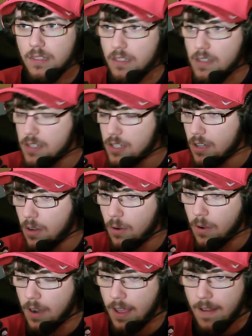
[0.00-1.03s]

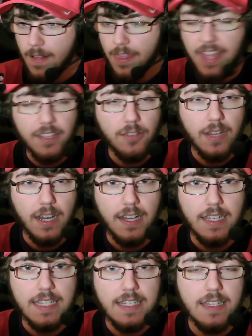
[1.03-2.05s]
So, thank you
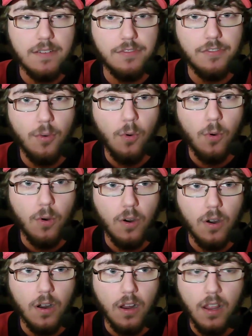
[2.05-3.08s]
guys
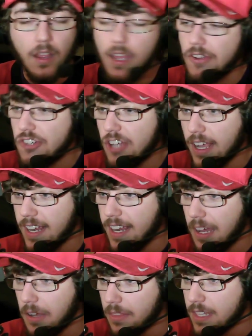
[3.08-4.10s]
for checking
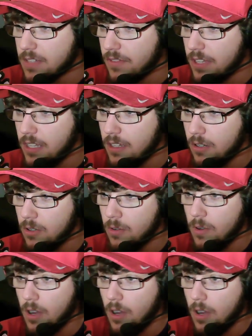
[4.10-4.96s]
out this video.